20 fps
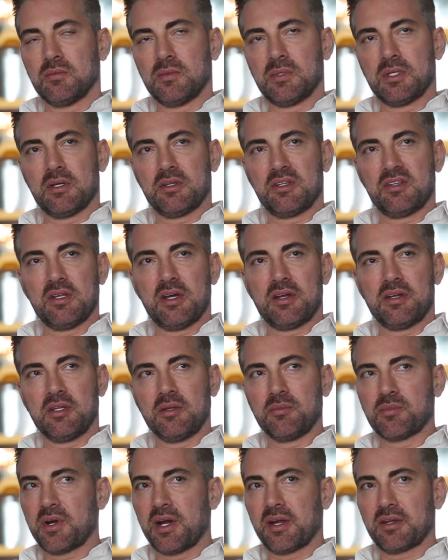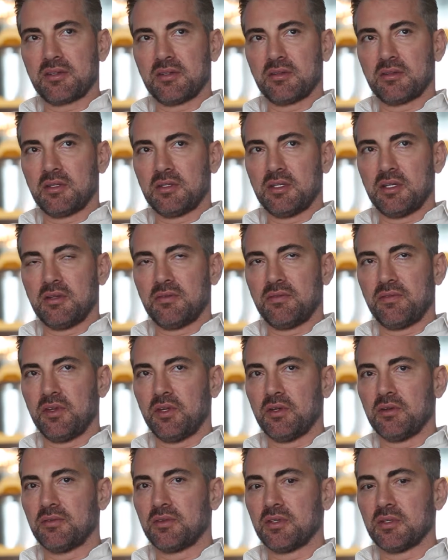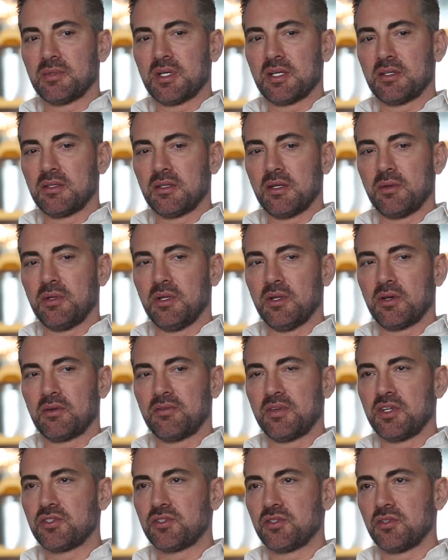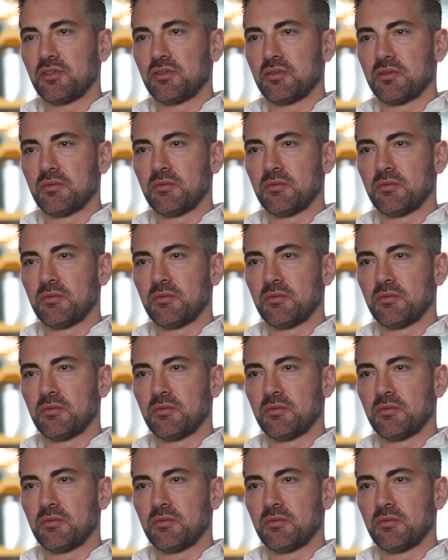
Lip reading: when I started in practice, I did a few of them, and there were a lot of issues